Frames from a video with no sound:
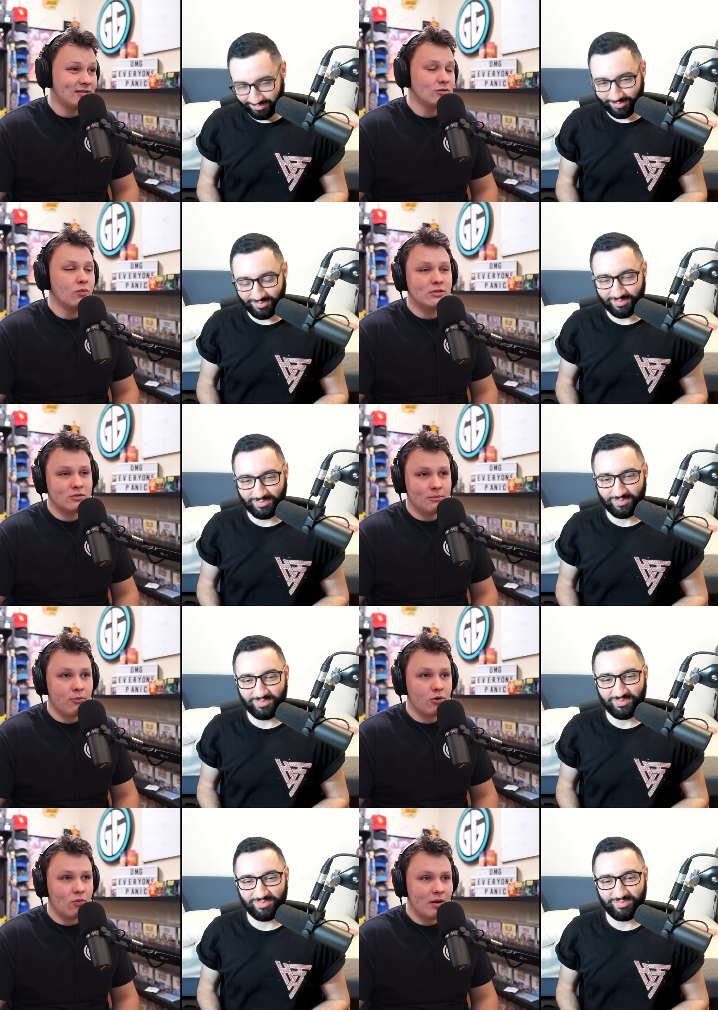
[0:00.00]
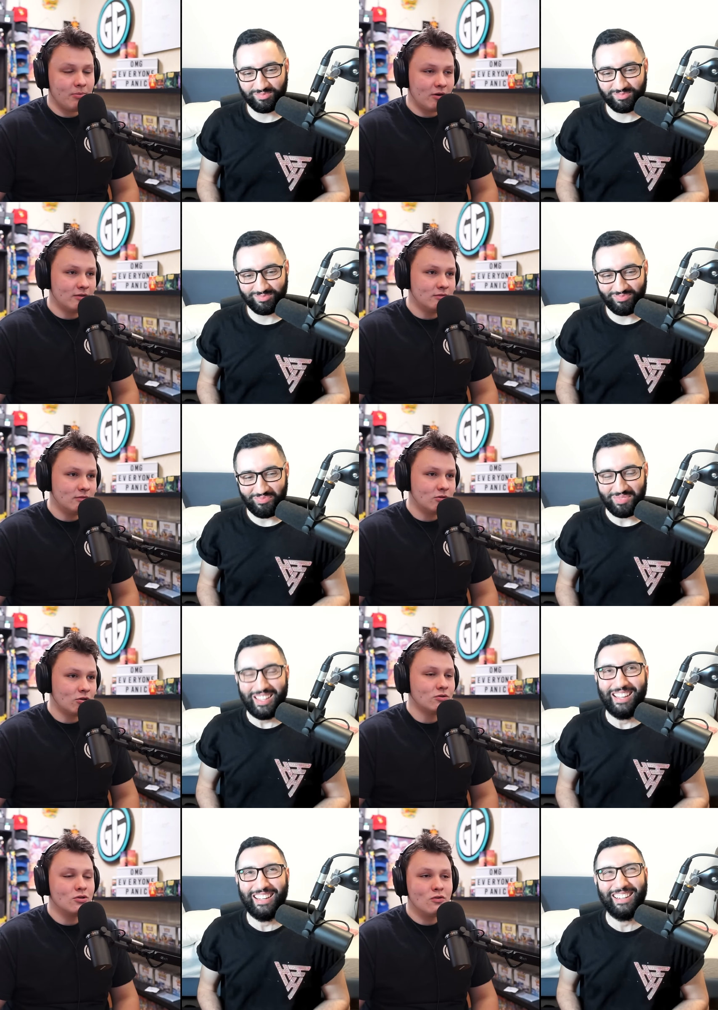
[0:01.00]
Speaker 1: just wins with a board wipe on
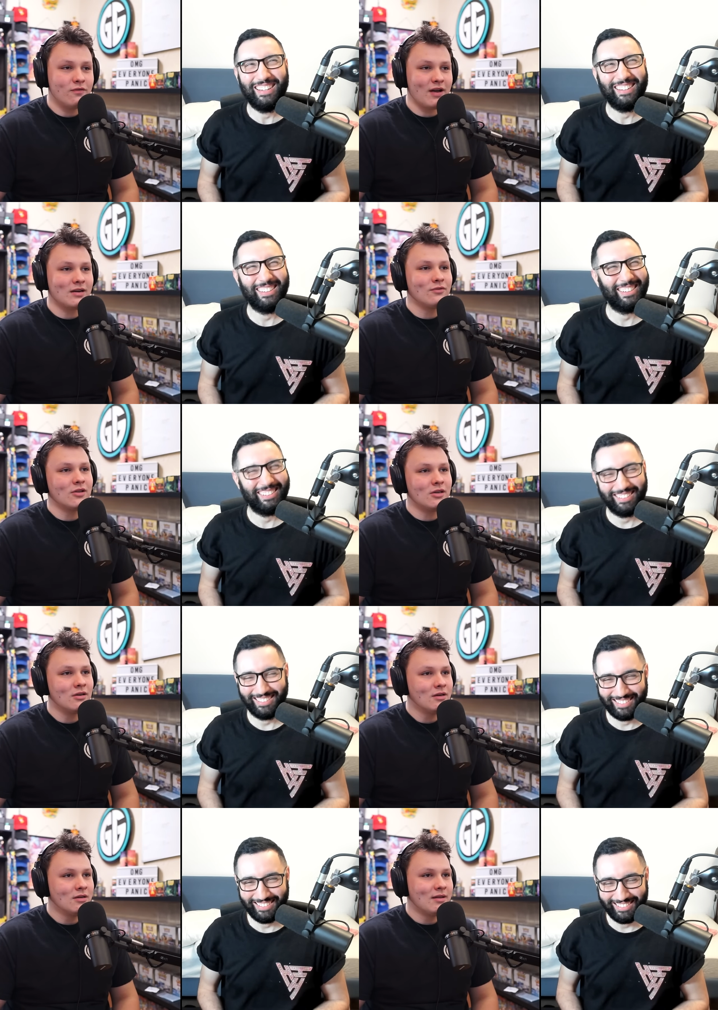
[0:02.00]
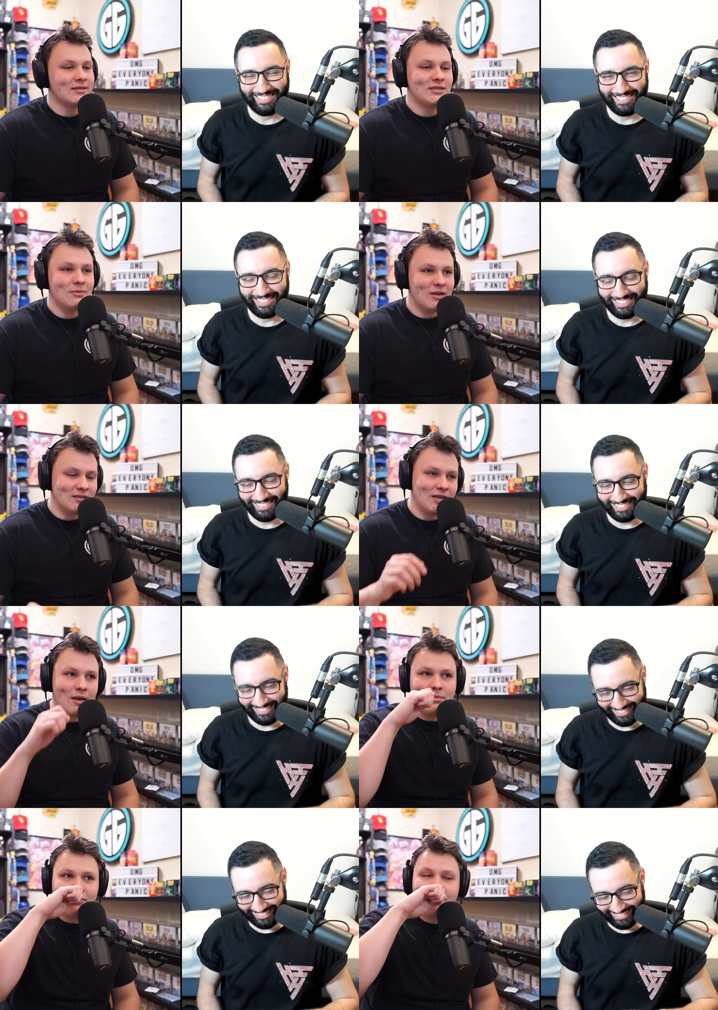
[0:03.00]
turn two effectively, that's the same thing as the
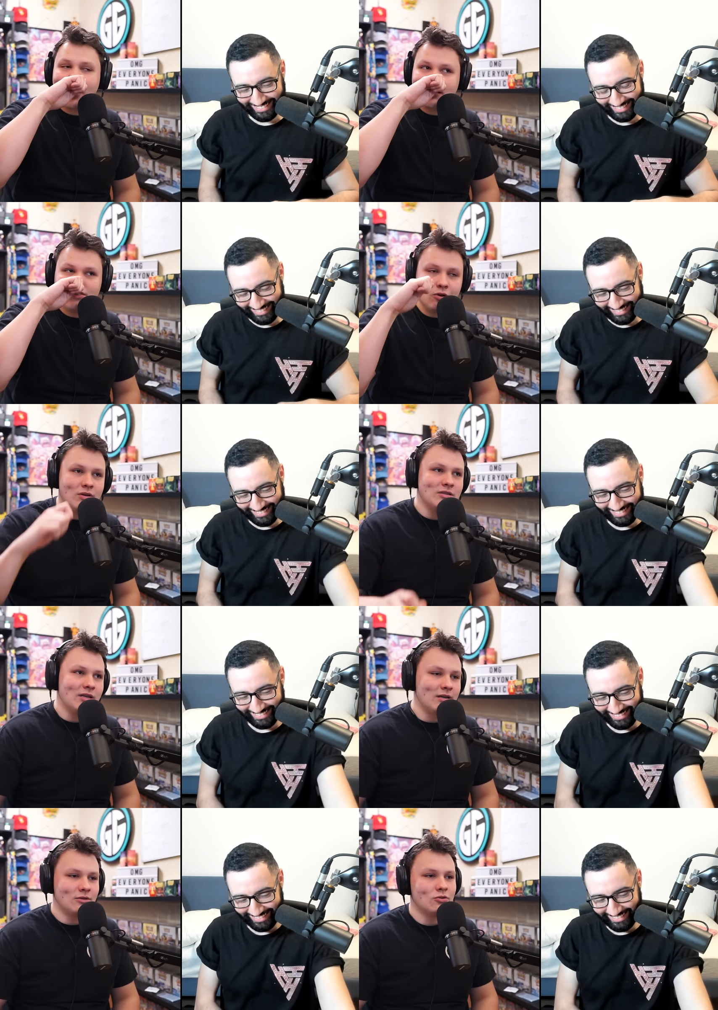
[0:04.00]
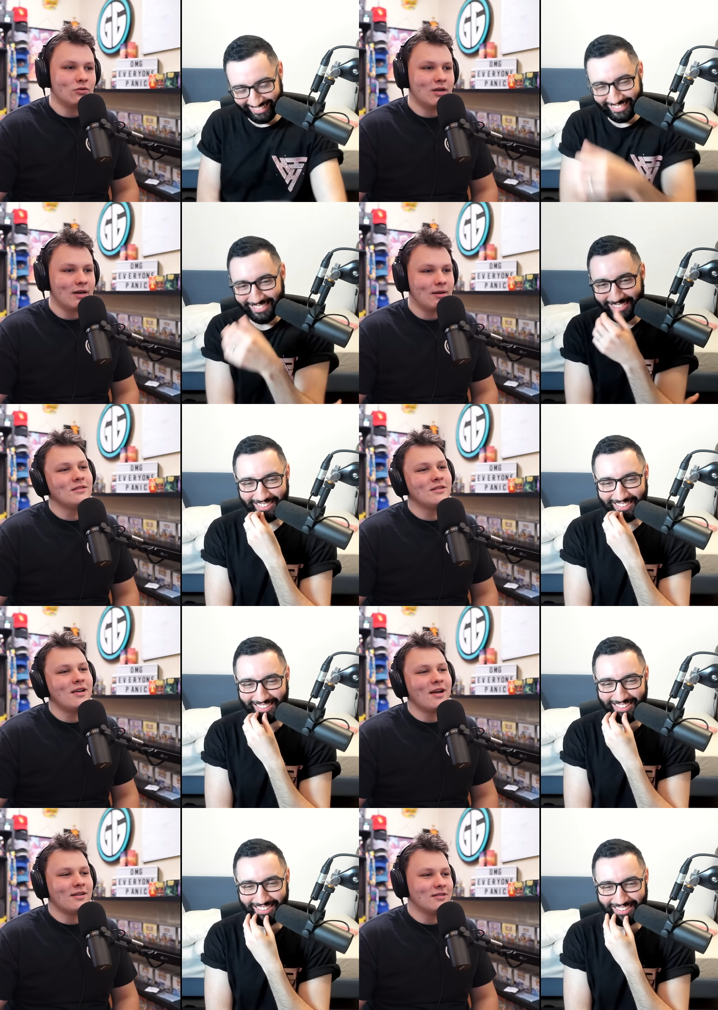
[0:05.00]
game being fast, even though it is like a control deck.
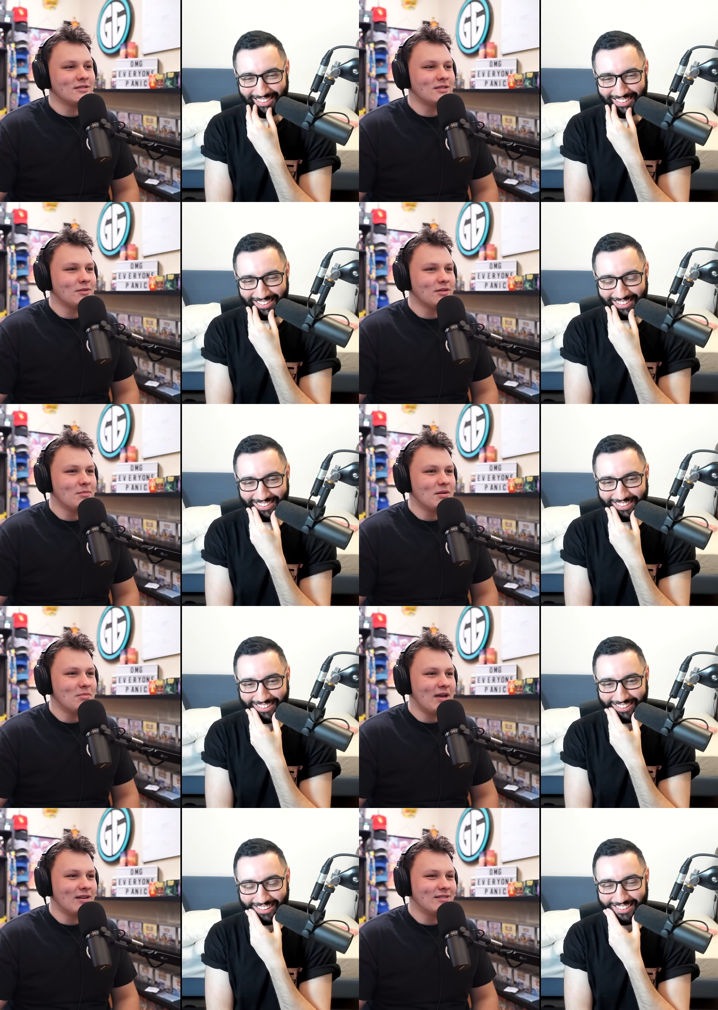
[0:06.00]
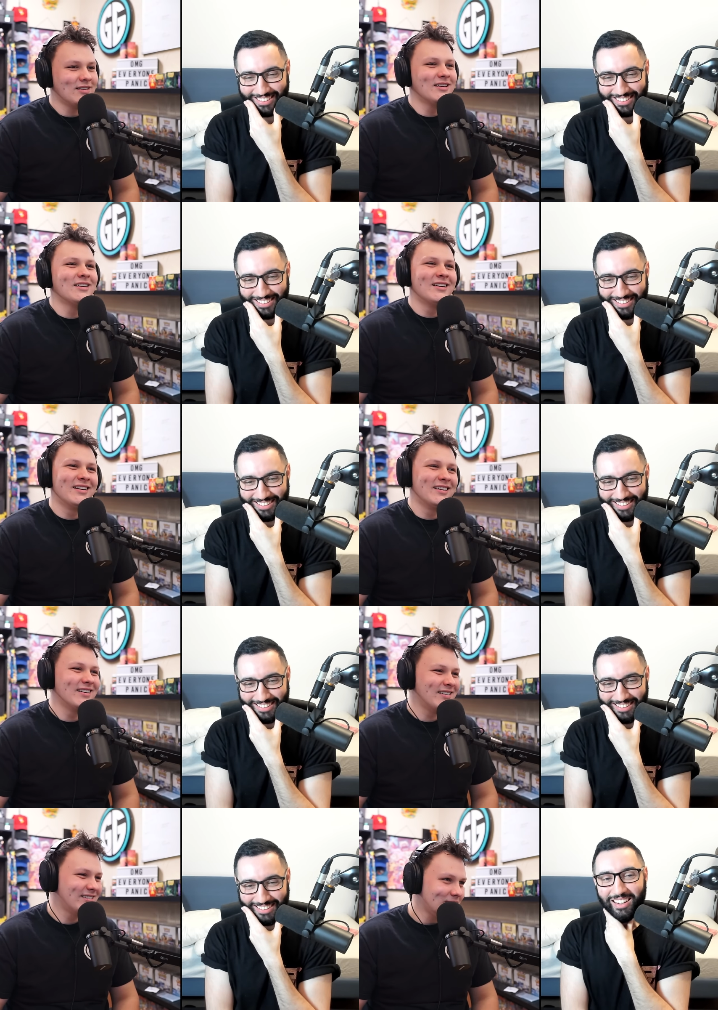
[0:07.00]
Speaker 2: Yeah,
Speaker 1: I'll stick with it
Speaker 2: being bad.
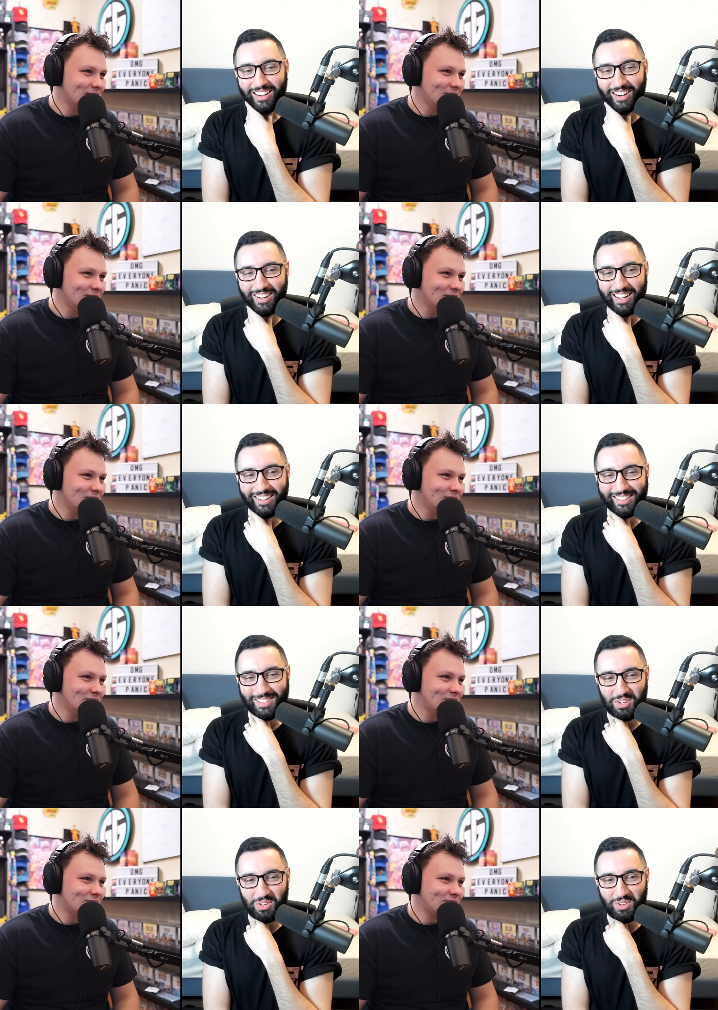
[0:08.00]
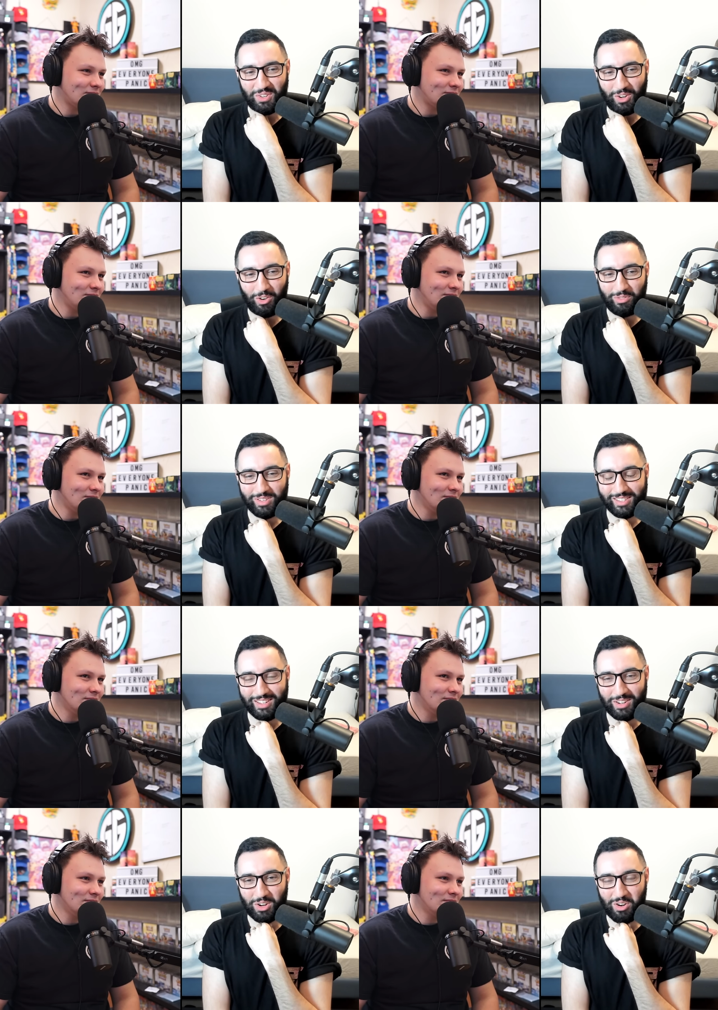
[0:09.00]
Right. All right, so
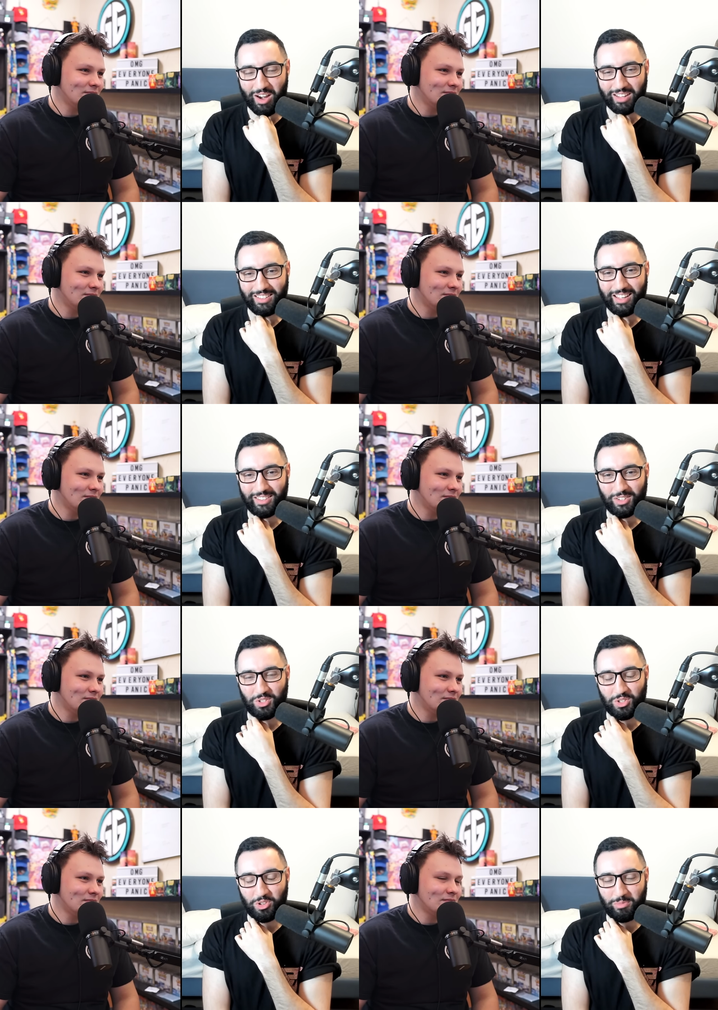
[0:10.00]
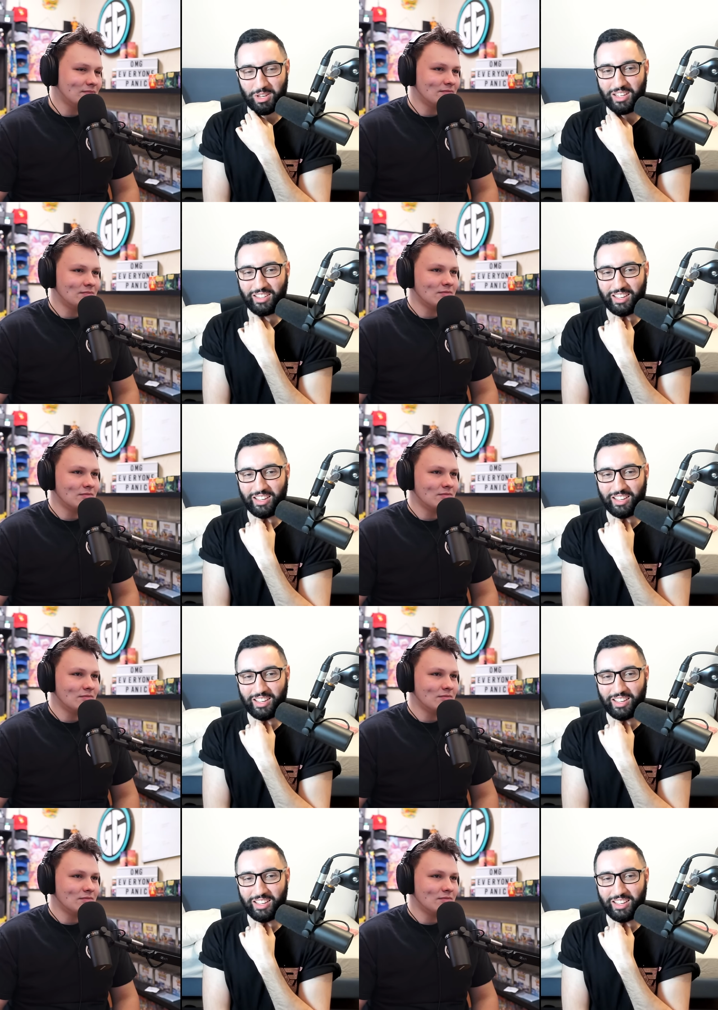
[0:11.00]
obviously you're correct in that there's just so many like